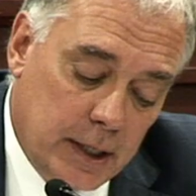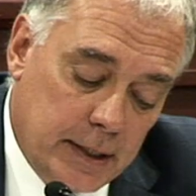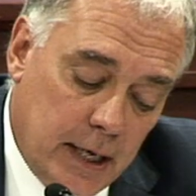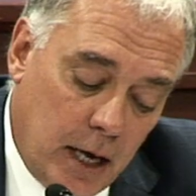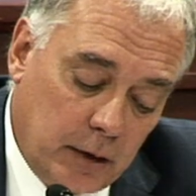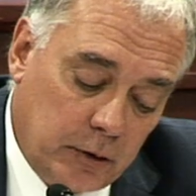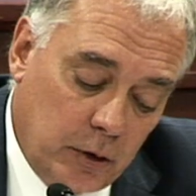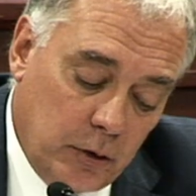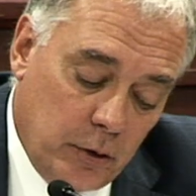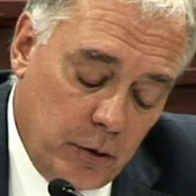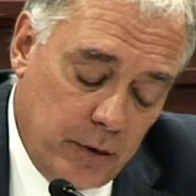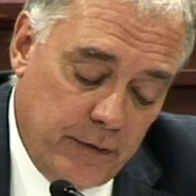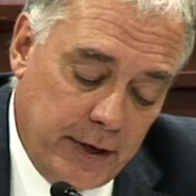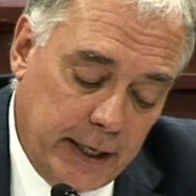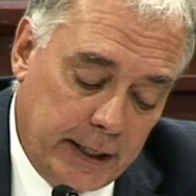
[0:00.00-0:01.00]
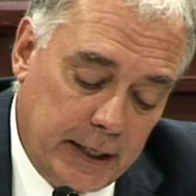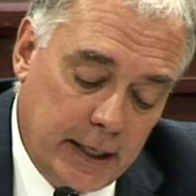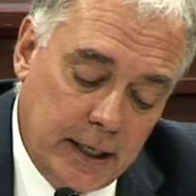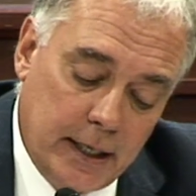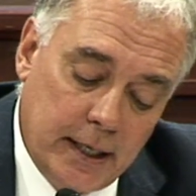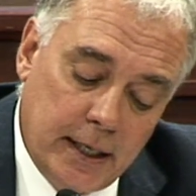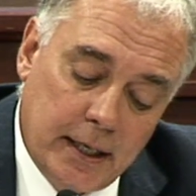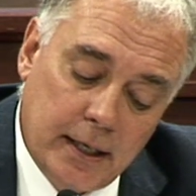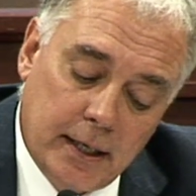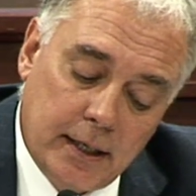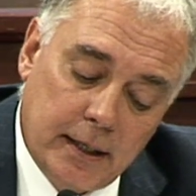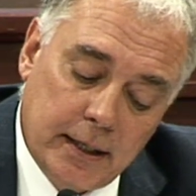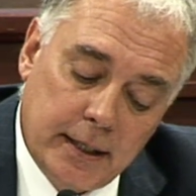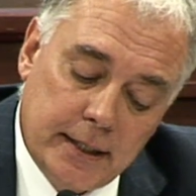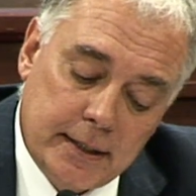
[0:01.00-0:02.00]
Dr. Ludovic
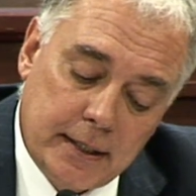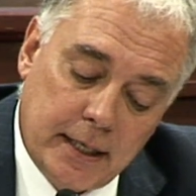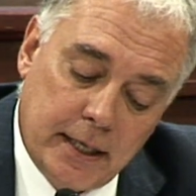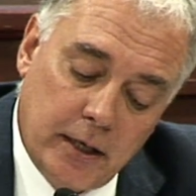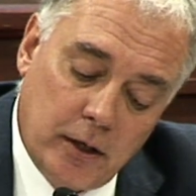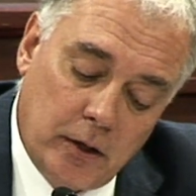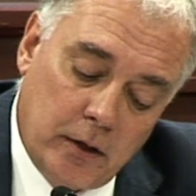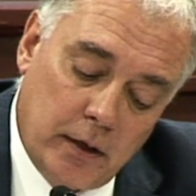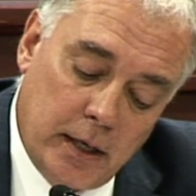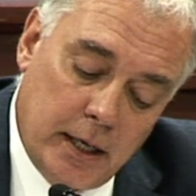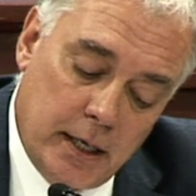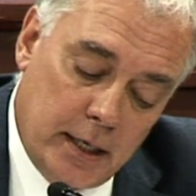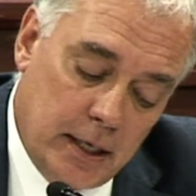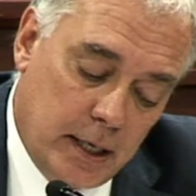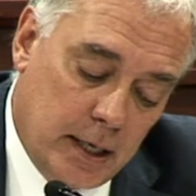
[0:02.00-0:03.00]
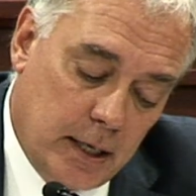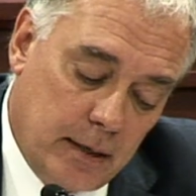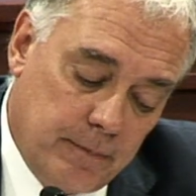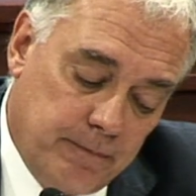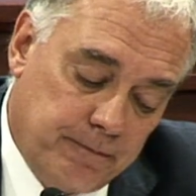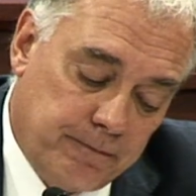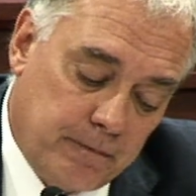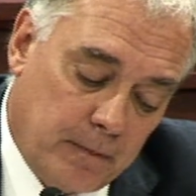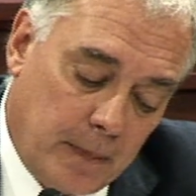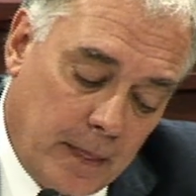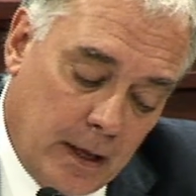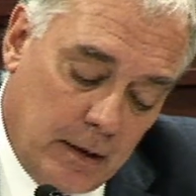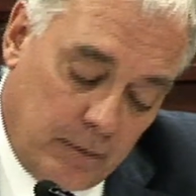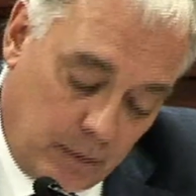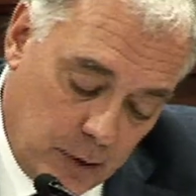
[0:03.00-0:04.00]
is here, and
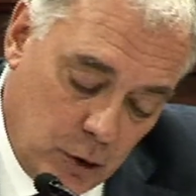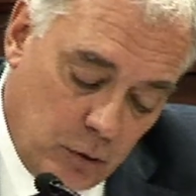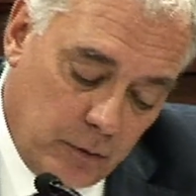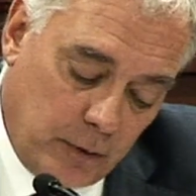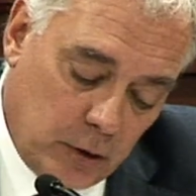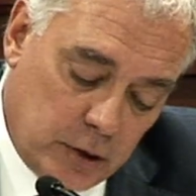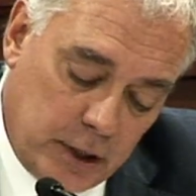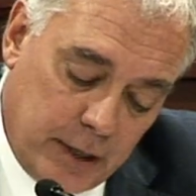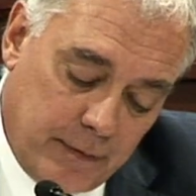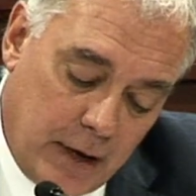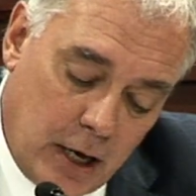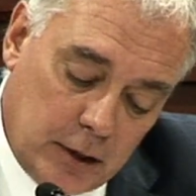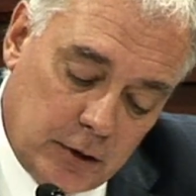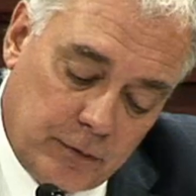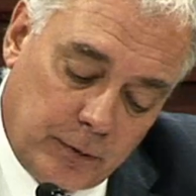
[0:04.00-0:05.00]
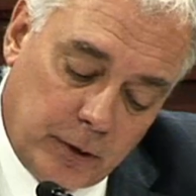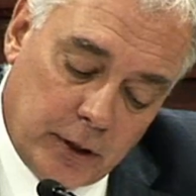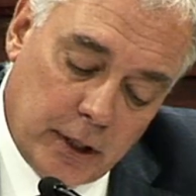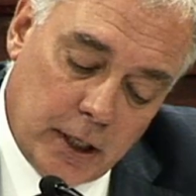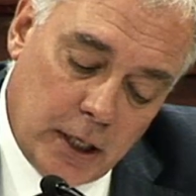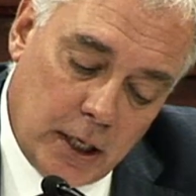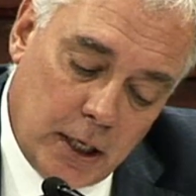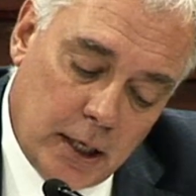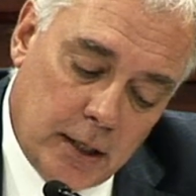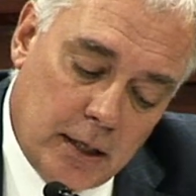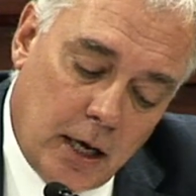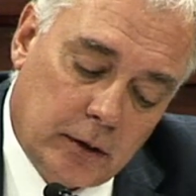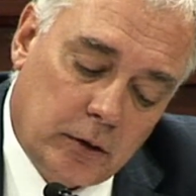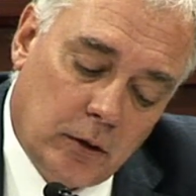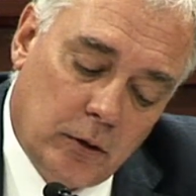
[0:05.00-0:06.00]
from the University of Oxford.
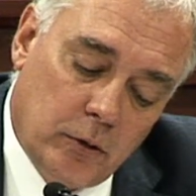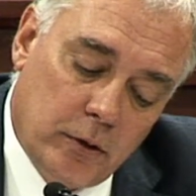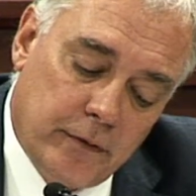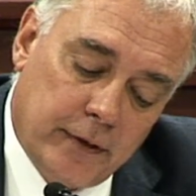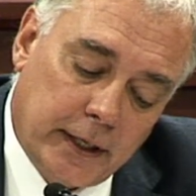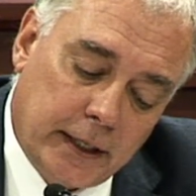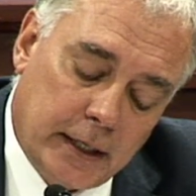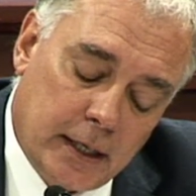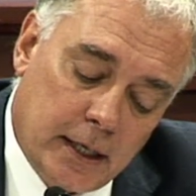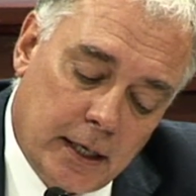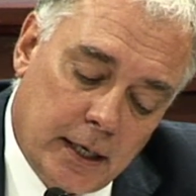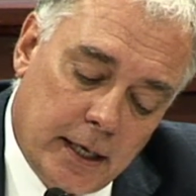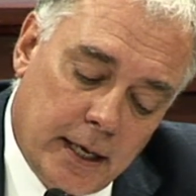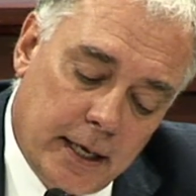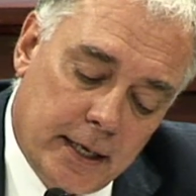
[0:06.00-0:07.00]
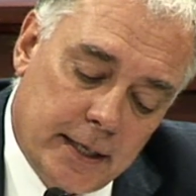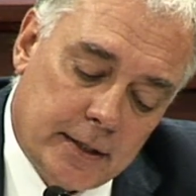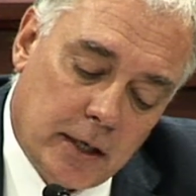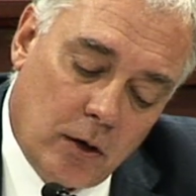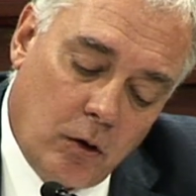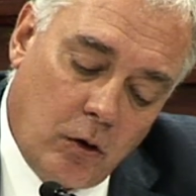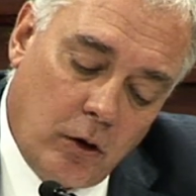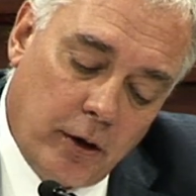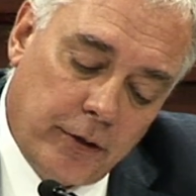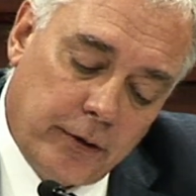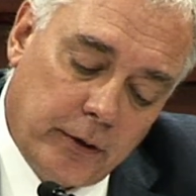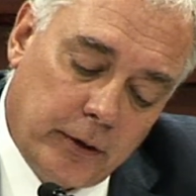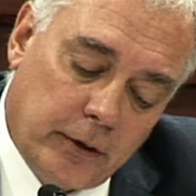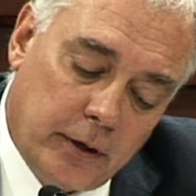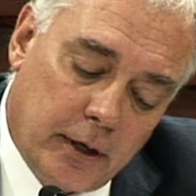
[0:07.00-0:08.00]
Dr. Ludovic is an
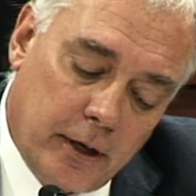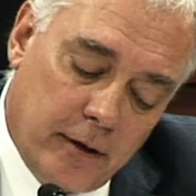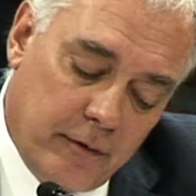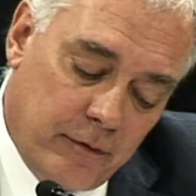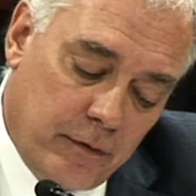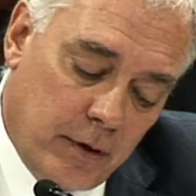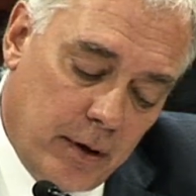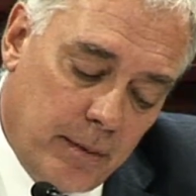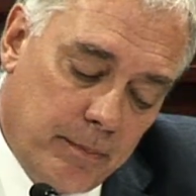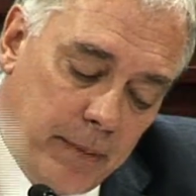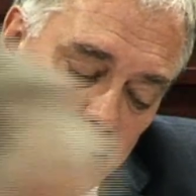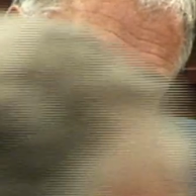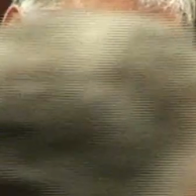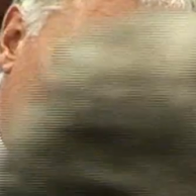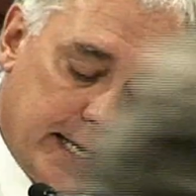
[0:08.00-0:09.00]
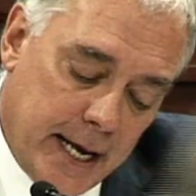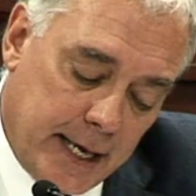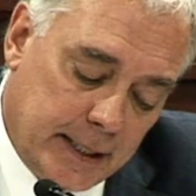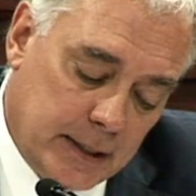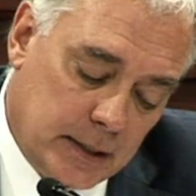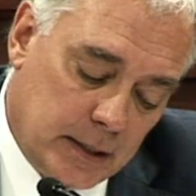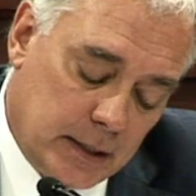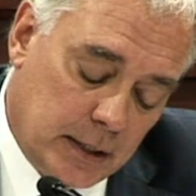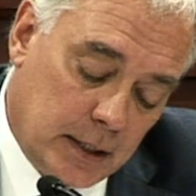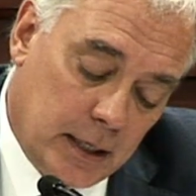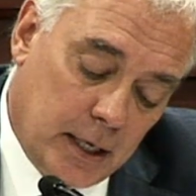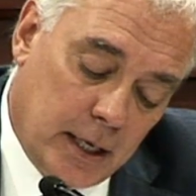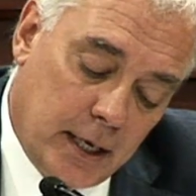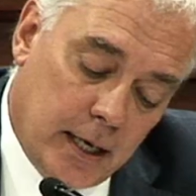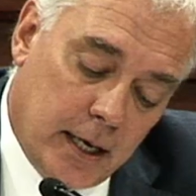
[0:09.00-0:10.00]
author of many texts
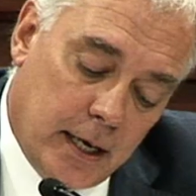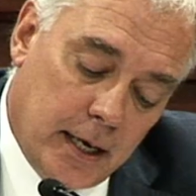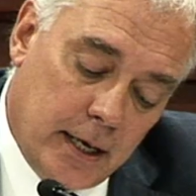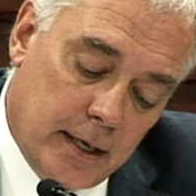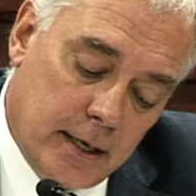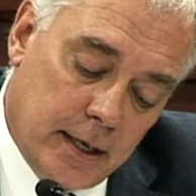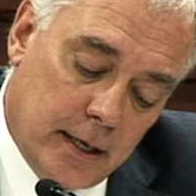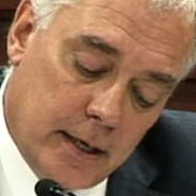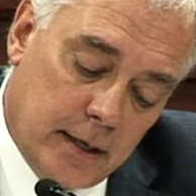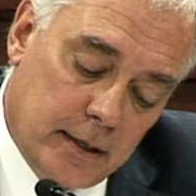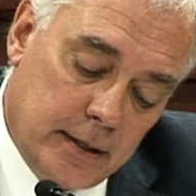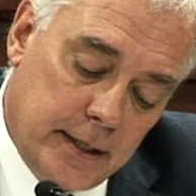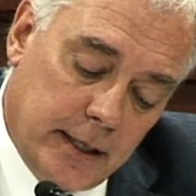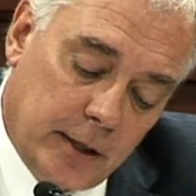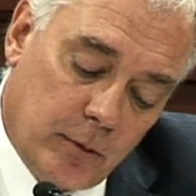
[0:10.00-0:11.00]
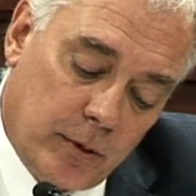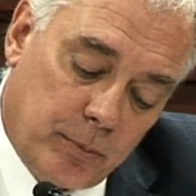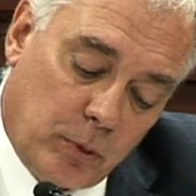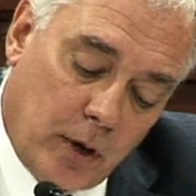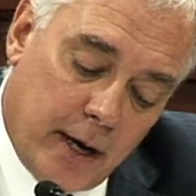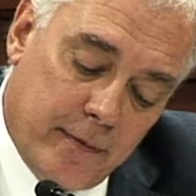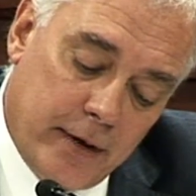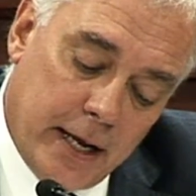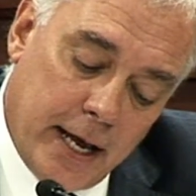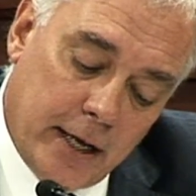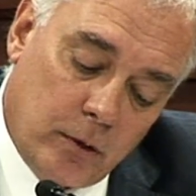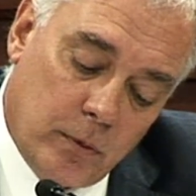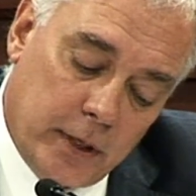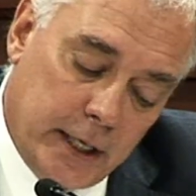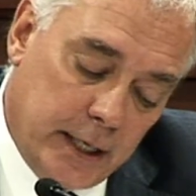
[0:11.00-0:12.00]
and dealing with private
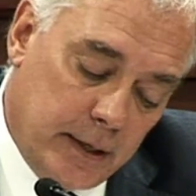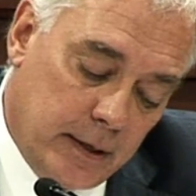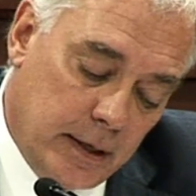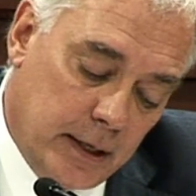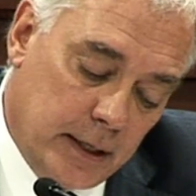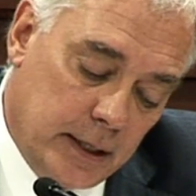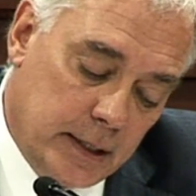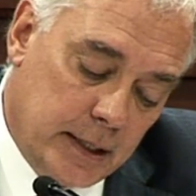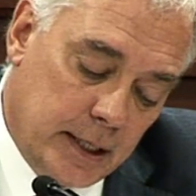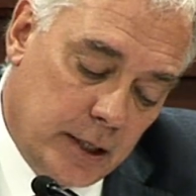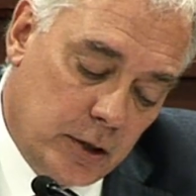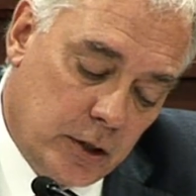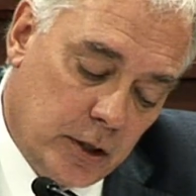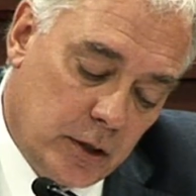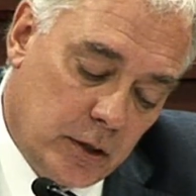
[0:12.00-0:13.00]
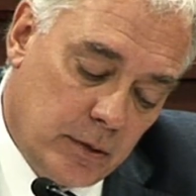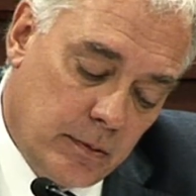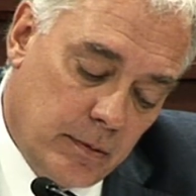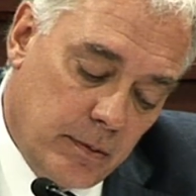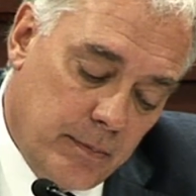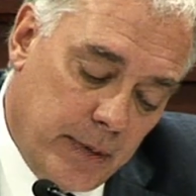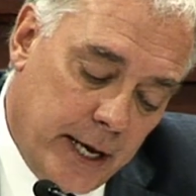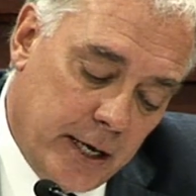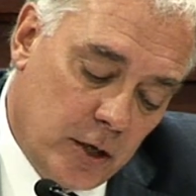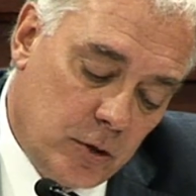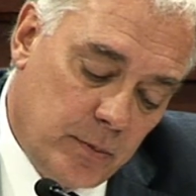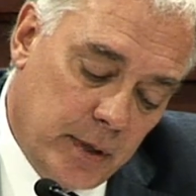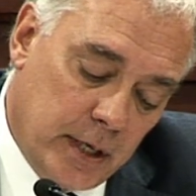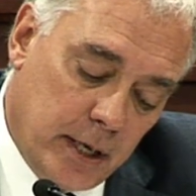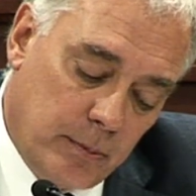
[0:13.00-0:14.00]
equity, and he teaches
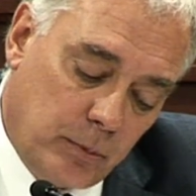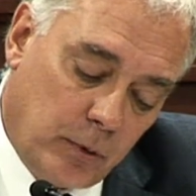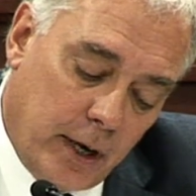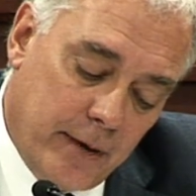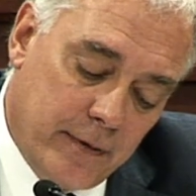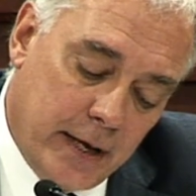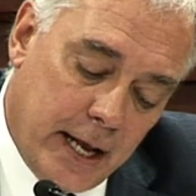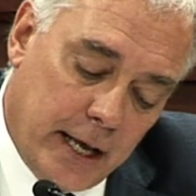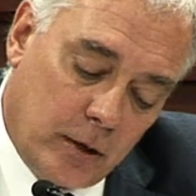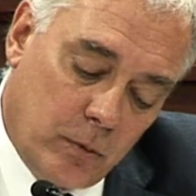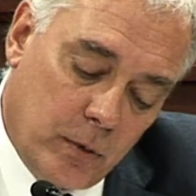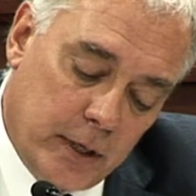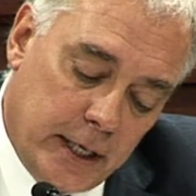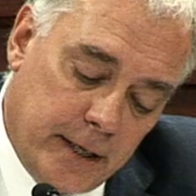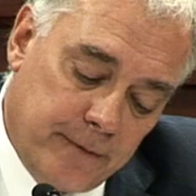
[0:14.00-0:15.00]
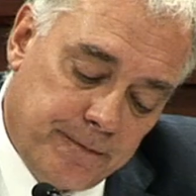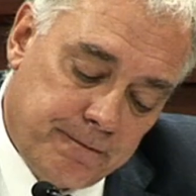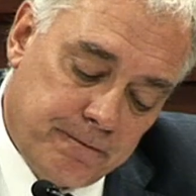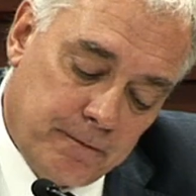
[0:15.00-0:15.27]
management and private equity.